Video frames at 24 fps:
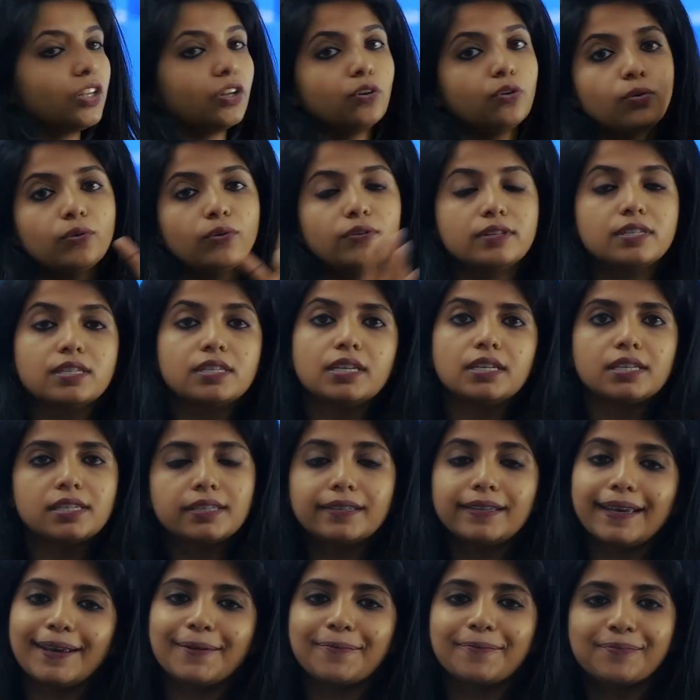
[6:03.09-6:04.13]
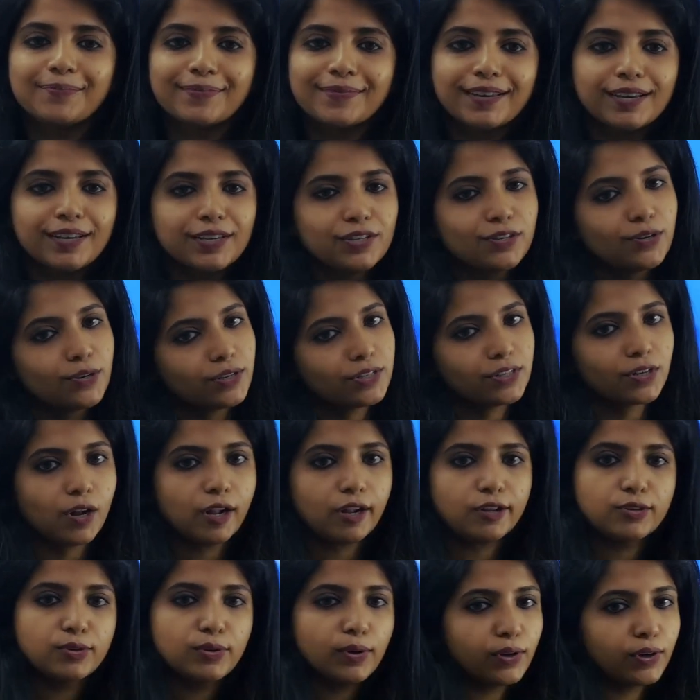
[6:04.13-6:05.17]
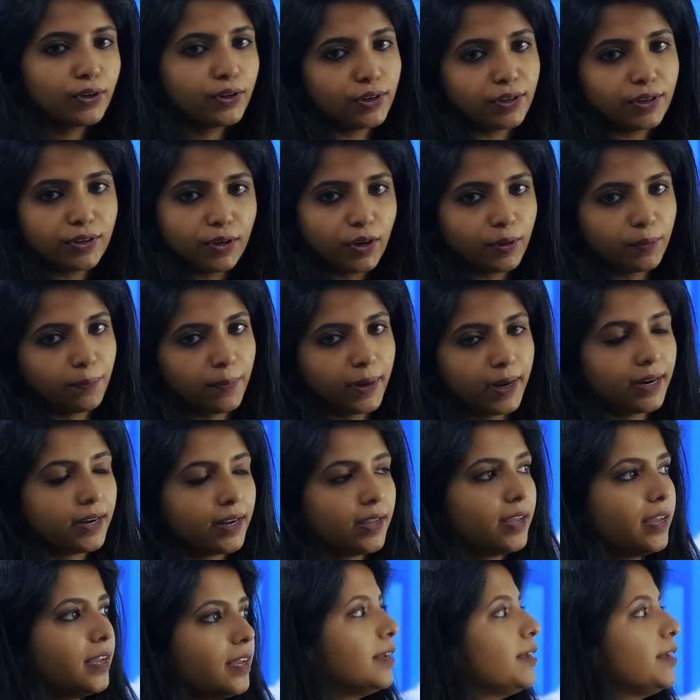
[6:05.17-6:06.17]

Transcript: The lowest is C. So it's also good, not bad.